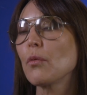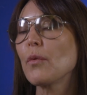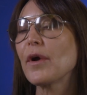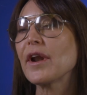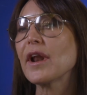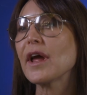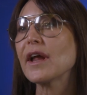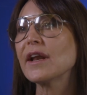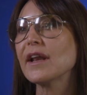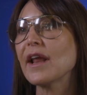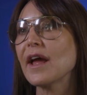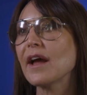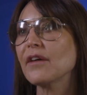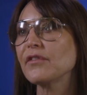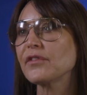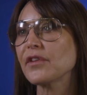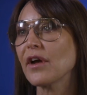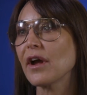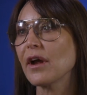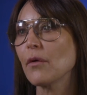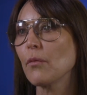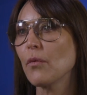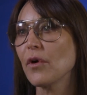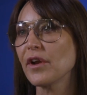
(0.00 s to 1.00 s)
when I left,
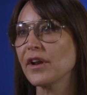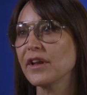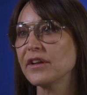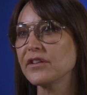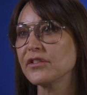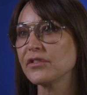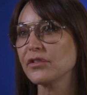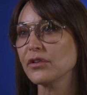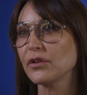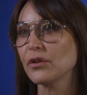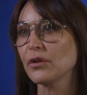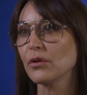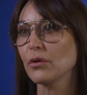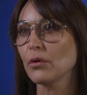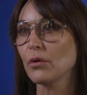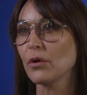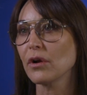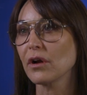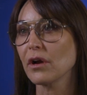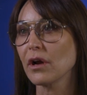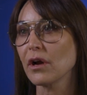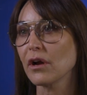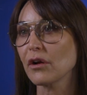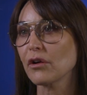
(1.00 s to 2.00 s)
I wanted
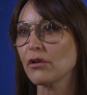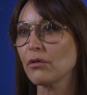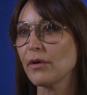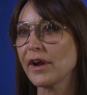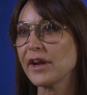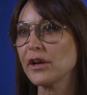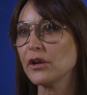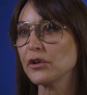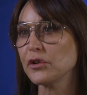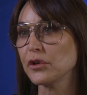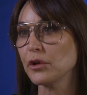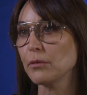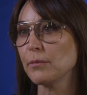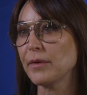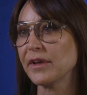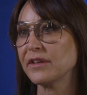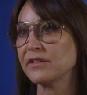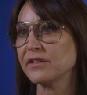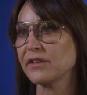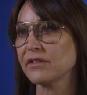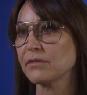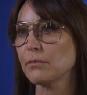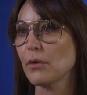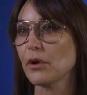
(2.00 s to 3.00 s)
to create a new
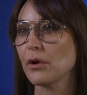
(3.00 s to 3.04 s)
business